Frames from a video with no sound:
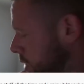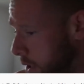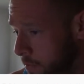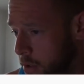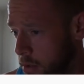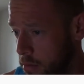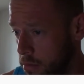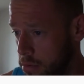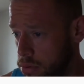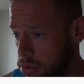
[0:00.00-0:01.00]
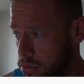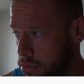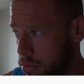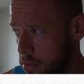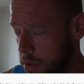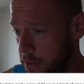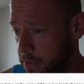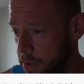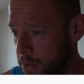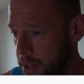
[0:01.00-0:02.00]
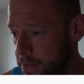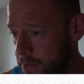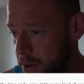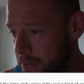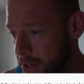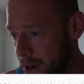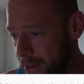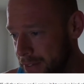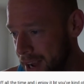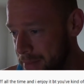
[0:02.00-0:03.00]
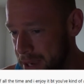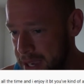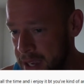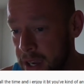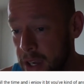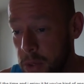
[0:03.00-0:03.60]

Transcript: If if you lived further north like me,